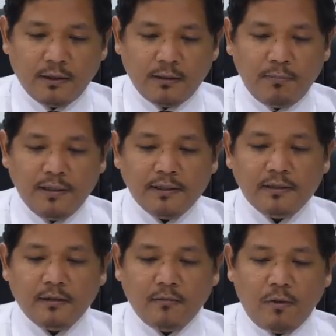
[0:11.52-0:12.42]

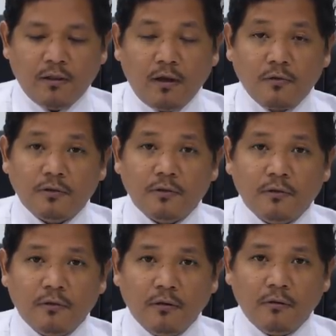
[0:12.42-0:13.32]
completed
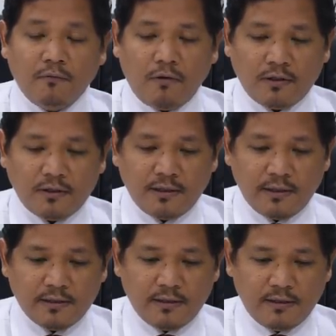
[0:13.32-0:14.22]

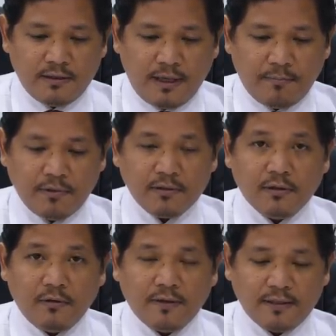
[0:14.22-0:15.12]
1,046 samples
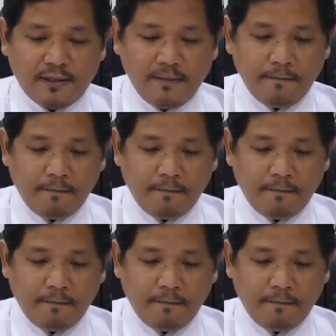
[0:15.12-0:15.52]
of testing,